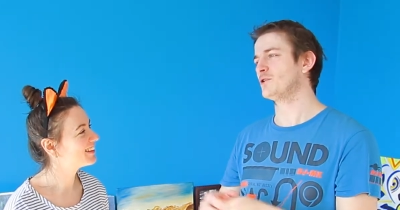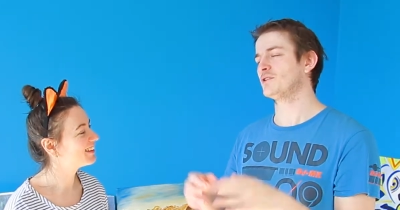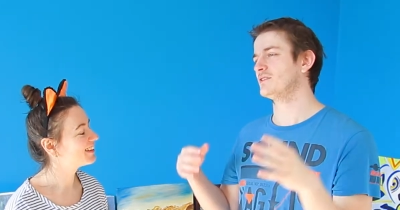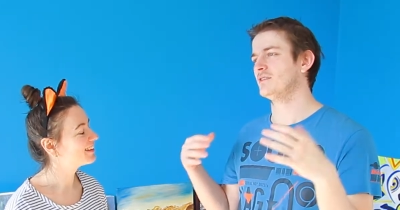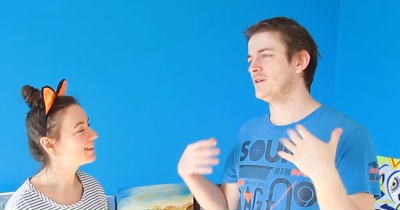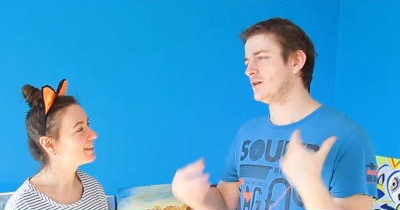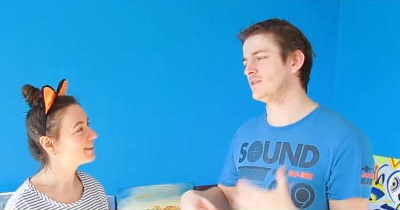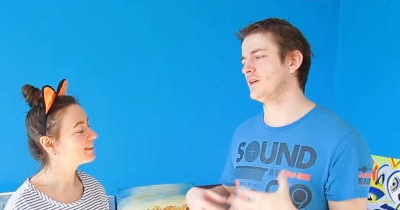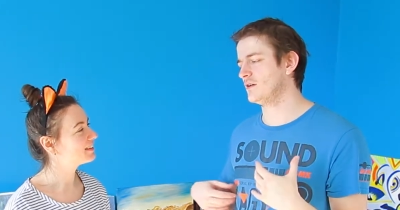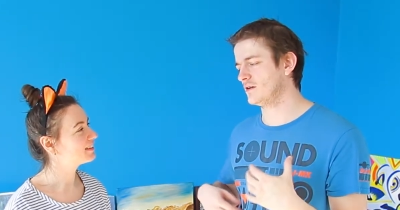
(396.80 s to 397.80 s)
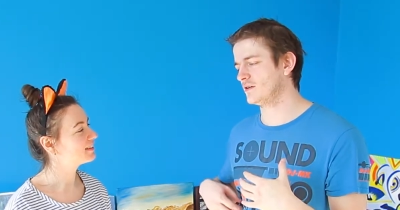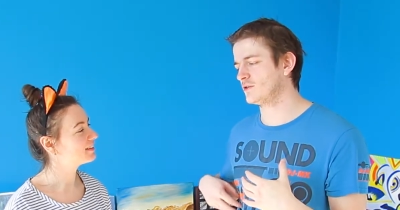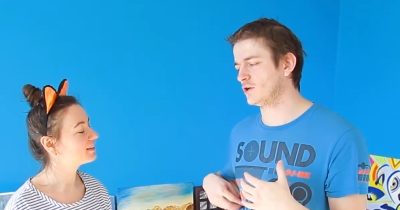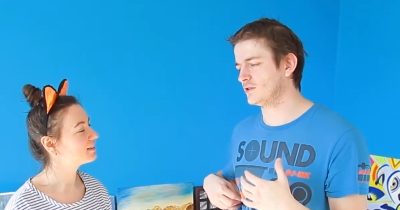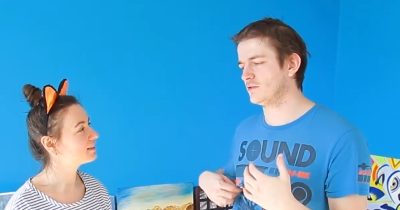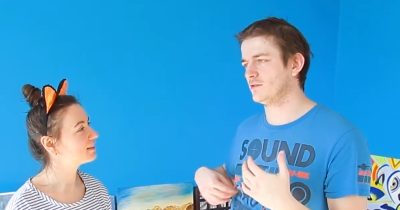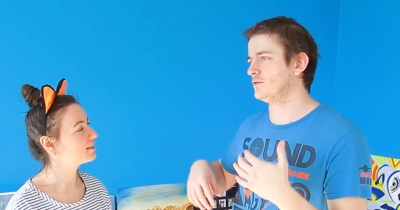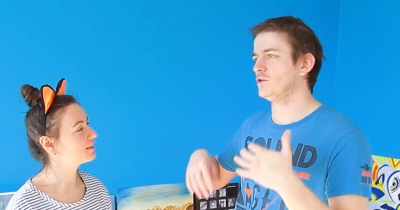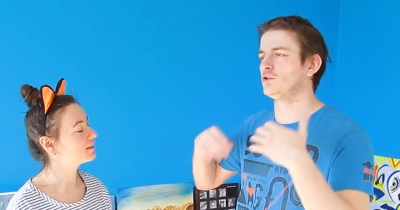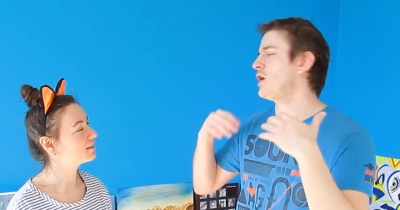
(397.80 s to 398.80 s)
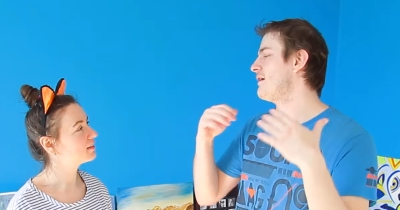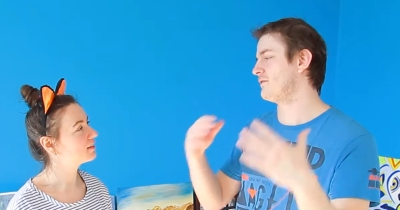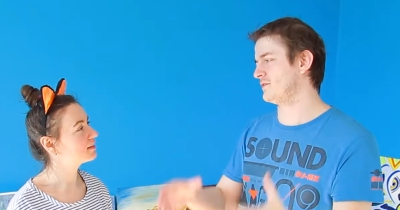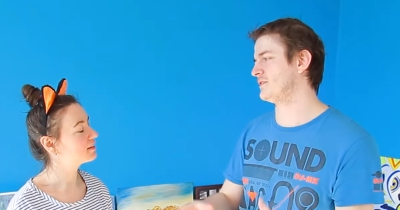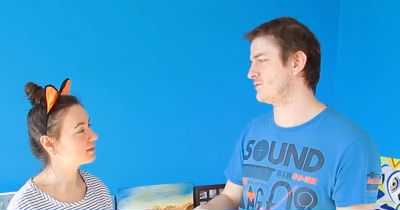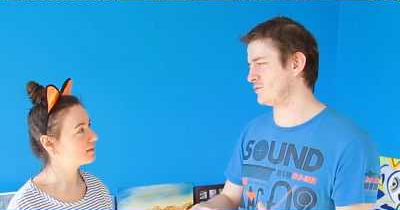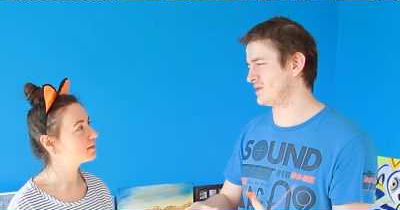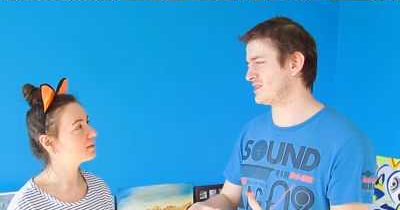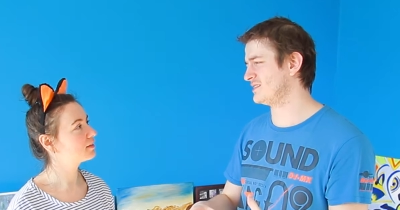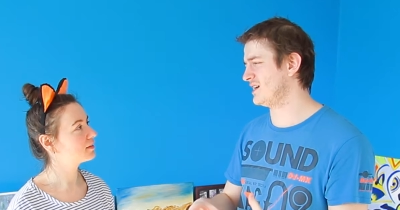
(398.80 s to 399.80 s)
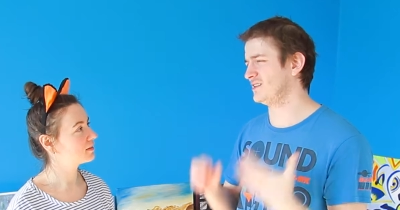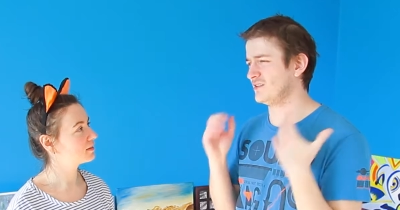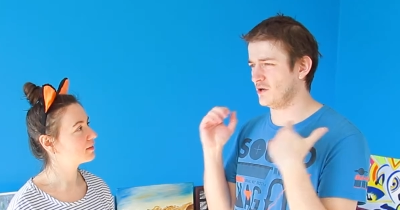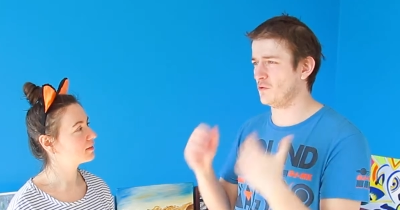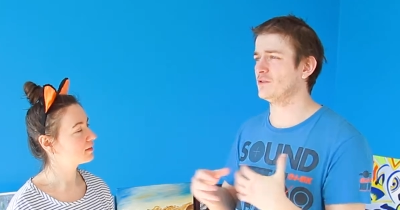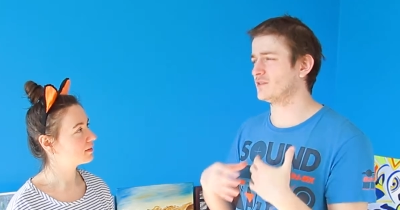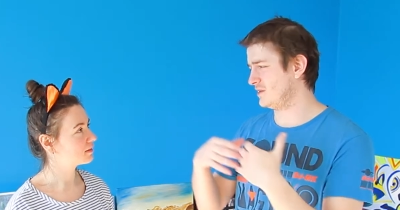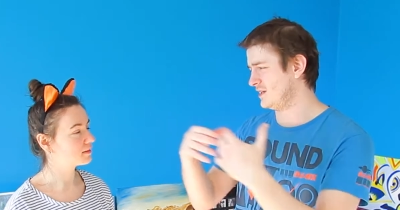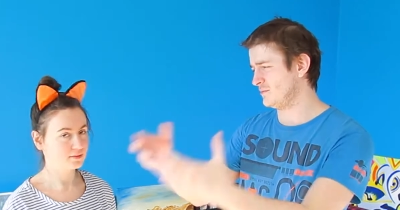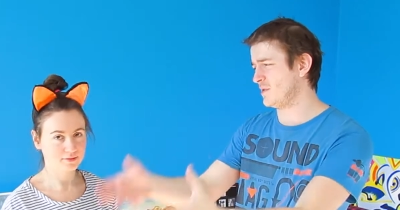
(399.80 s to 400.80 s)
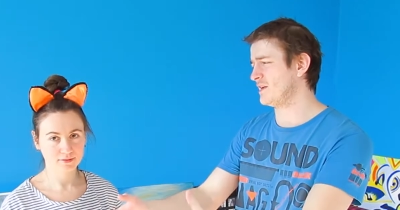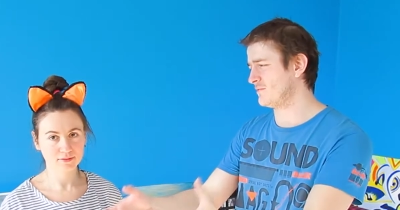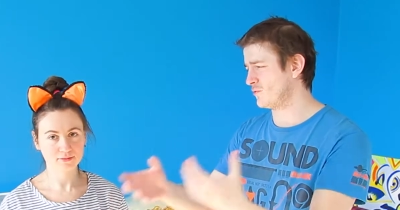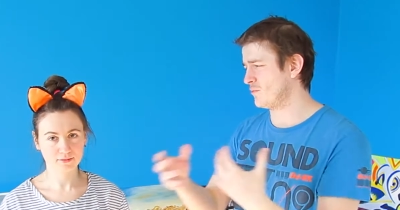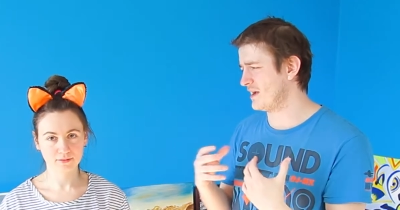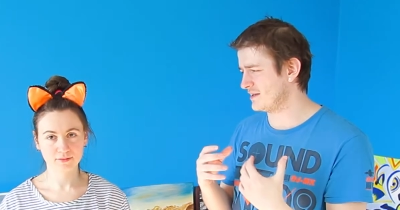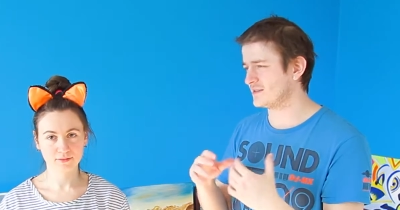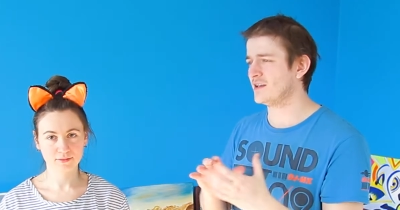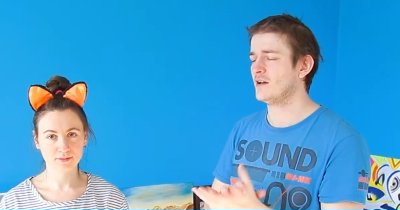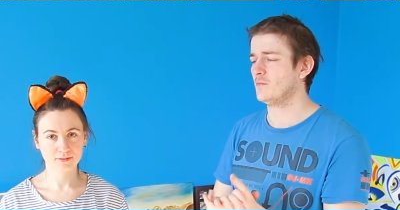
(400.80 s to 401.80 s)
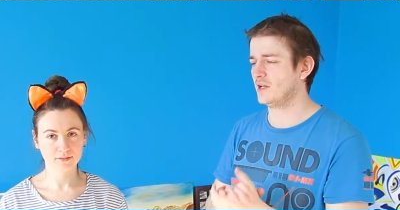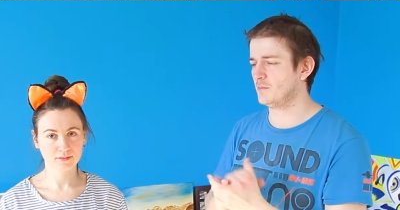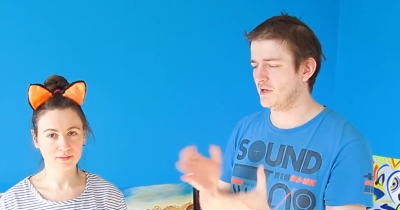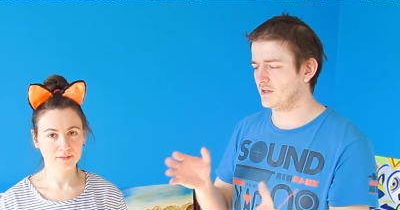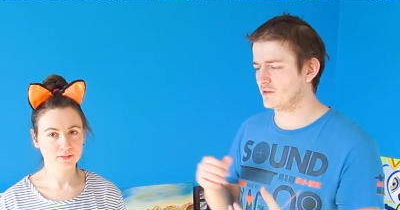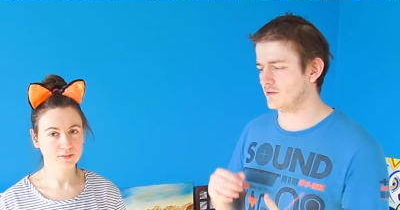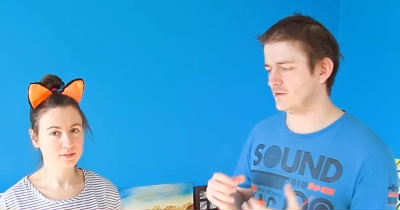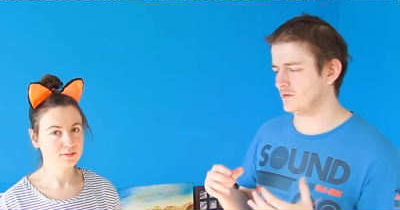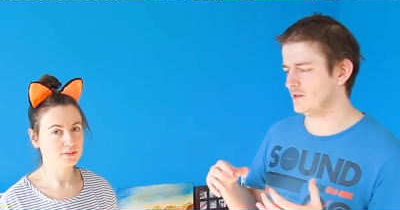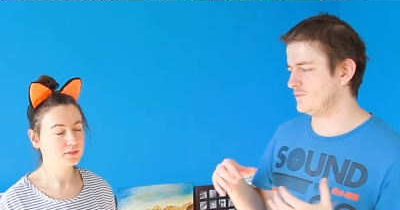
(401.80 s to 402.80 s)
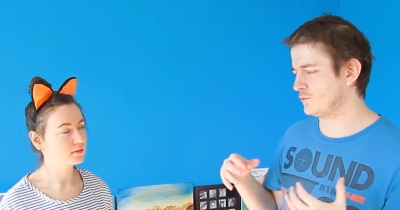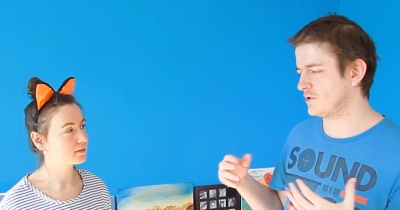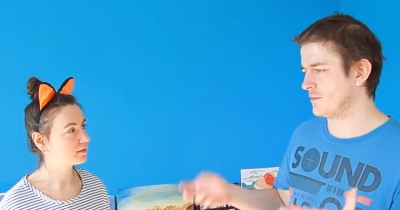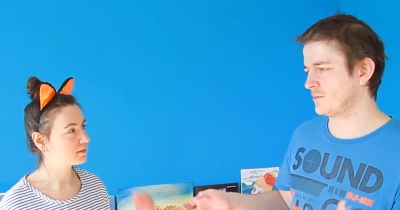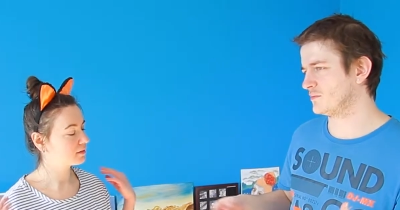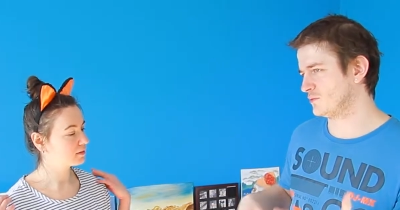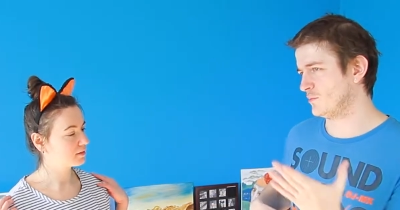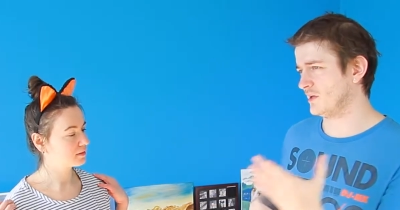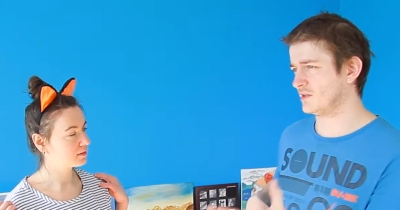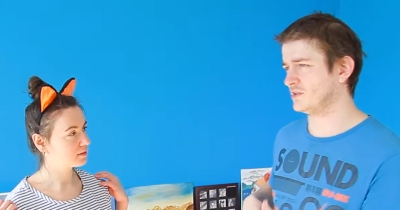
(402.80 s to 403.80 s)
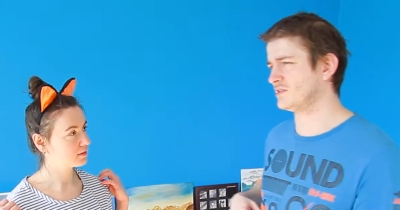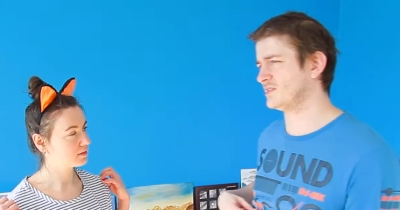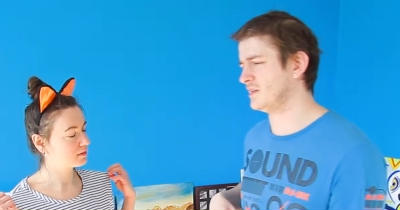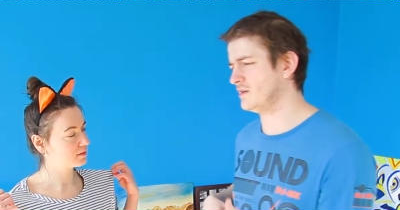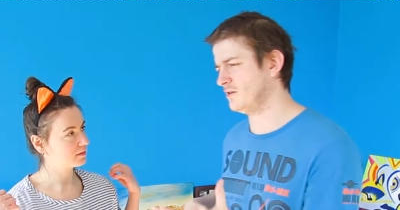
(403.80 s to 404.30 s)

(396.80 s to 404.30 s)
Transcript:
Speaker 1: because they uh, got not everything from Kickstarter. They also lend money from banks. But bank, uh, if you come to bank and say,